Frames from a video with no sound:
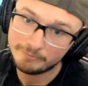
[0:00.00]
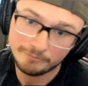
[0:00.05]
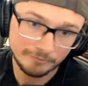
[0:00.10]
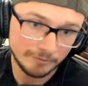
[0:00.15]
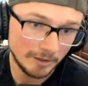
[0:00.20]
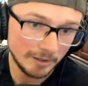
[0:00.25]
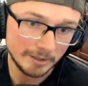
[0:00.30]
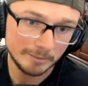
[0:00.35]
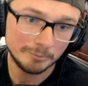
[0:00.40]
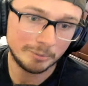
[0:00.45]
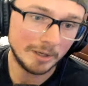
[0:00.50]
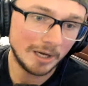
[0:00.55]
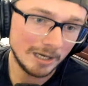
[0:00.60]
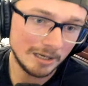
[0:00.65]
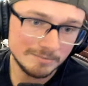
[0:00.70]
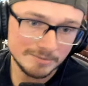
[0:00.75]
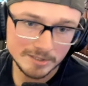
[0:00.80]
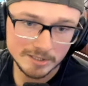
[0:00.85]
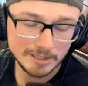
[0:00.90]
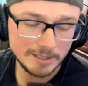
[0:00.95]
fucking
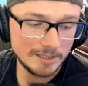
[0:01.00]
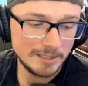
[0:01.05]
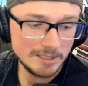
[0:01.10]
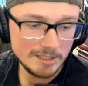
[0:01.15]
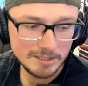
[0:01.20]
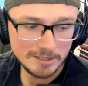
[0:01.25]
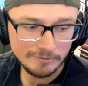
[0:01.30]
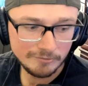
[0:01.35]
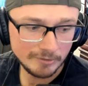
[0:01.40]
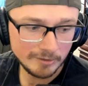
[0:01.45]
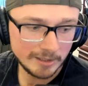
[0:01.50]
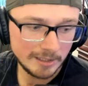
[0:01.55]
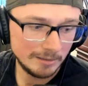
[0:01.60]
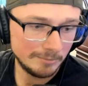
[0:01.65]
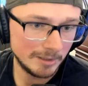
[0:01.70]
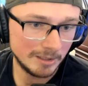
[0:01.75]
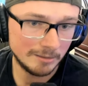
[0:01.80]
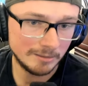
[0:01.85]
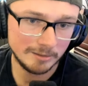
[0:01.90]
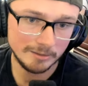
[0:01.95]
props to Easy for
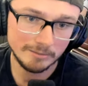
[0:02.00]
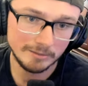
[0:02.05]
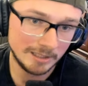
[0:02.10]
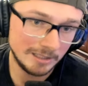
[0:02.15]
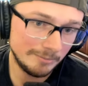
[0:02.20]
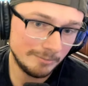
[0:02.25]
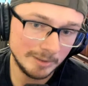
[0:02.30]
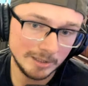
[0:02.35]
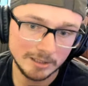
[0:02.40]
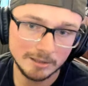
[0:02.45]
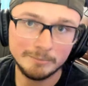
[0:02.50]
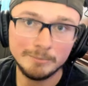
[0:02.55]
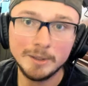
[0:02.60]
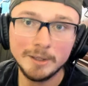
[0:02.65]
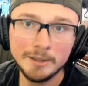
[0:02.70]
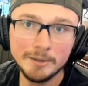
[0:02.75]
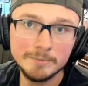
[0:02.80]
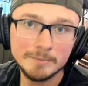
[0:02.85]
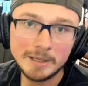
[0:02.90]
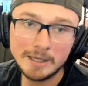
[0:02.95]
keeping it a
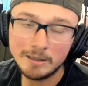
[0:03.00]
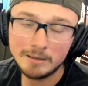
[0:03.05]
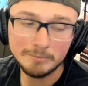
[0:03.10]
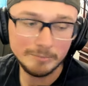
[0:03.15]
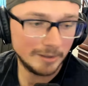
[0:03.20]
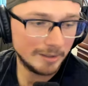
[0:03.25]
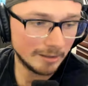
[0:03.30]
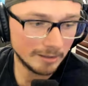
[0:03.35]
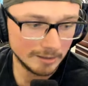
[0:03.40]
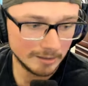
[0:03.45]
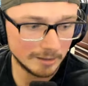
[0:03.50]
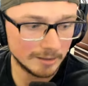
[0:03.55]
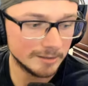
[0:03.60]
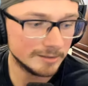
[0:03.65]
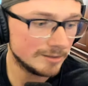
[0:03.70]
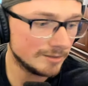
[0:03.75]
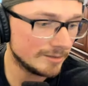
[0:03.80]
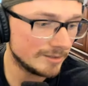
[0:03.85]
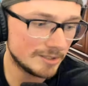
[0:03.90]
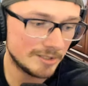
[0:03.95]
buck, man. But I'll
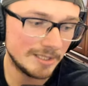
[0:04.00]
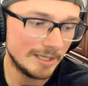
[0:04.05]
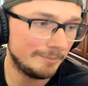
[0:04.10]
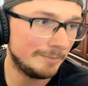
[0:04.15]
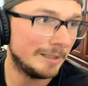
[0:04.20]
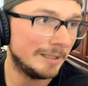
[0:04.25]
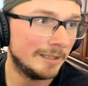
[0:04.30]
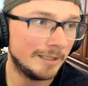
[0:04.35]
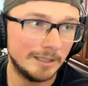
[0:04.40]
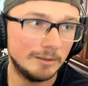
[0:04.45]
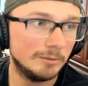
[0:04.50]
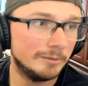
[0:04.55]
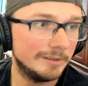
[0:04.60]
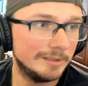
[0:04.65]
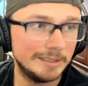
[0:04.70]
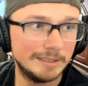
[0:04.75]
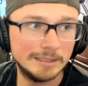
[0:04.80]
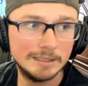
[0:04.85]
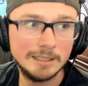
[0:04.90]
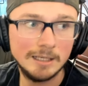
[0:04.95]
do the same, man. I
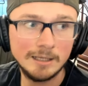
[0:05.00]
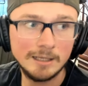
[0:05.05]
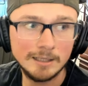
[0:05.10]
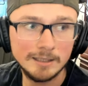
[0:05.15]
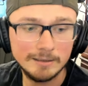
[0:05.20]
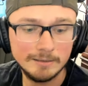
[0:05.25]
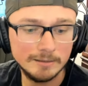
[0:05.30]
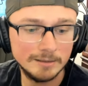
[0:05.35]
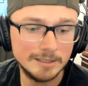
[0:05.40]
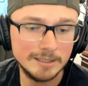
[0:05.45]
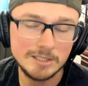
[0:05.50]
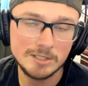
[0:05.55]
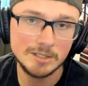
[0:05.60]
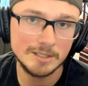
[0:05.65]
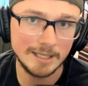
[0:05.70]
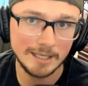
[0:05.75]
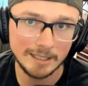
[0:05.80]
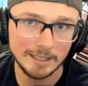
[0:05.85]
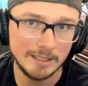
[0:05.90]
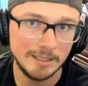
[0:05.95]
really did not
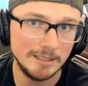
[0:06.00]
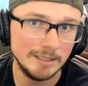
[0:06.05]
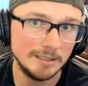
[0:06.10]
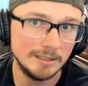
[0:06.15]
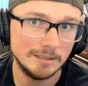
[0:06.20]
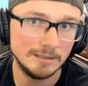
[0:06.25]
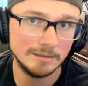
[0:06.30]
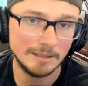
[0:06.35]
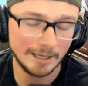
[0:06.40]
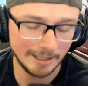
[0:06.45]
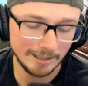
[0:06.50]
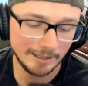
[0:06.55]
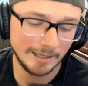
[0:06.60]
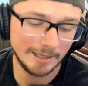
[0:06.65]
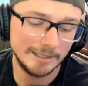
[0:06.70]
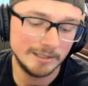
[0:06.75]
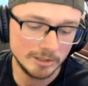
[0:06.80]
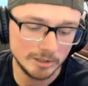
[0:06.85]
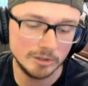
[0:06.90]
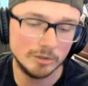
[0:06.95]
listen to any,
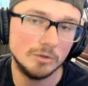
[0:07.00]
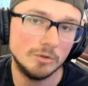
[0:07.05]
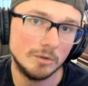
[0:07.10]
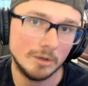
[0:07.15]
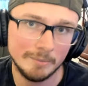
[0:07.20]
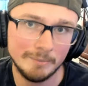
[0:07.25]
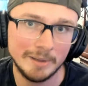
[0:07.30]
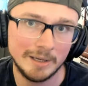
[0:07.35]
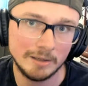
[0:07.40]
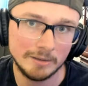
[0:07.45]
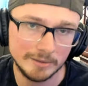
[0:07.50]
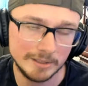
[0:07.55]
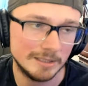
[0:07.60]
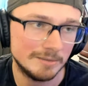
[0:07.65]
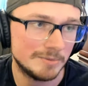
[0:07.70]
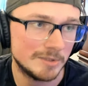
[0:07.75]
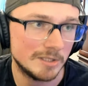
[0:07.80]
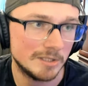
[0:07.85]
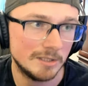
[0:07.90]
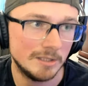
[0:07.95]
I knew about
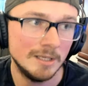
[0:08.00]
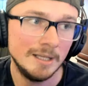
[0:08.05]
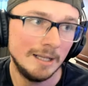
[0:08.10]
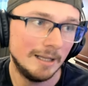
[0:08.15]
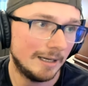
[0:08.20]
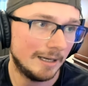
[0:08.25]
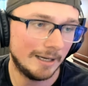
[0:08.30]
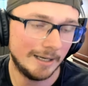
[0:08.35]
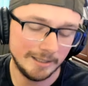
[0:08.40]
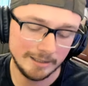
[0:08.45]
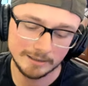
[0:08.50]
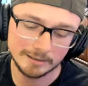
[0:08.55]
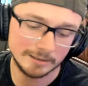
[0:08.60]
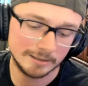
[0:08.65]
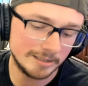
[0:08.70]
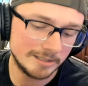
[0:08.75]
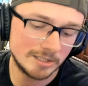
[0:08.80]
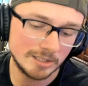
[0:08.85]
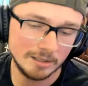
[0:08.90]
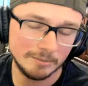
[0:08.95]
Nipsey. I didn't
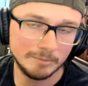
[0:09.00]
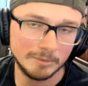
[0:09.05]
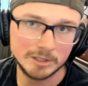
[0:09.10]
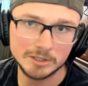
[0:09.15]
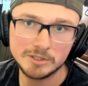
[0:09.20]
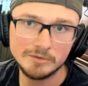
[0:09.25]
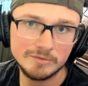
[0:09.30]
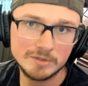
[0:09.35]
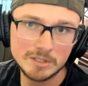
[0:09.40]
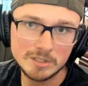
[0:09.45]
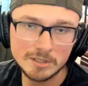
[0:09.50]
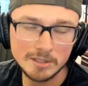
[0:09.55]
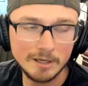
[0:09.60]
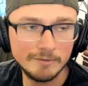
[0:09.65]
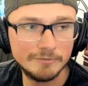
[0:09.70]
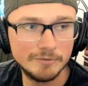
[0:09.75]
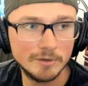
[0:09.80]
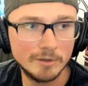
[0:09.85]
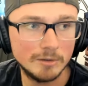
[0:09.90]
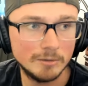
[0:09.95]
listen to much of his
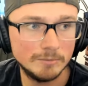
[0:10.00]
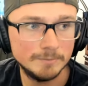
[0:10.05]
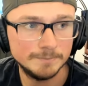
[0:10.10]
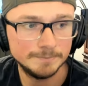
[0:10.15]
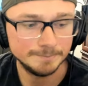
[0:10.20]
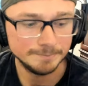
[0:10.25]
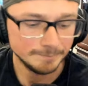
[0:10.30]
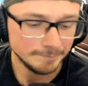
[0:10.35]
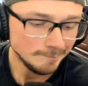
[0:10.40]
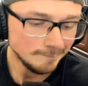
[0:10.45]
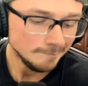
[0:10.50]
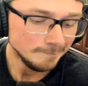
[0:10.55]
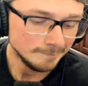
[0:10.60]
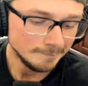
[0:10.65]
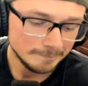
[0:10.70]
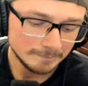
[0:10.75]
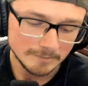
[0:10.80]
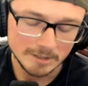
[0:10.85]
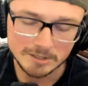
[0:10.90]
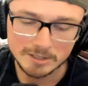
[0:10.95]
stuff, though.
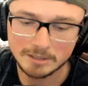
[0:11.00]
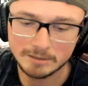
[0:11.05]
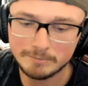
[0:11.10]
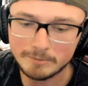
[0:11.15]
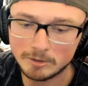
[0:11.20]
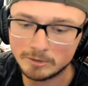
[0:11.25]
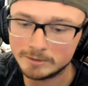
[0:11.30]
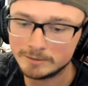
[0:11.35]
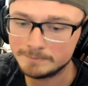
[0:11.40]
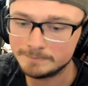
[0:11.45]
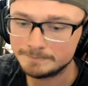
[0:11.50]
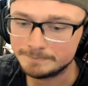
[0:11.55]
Let's keep going.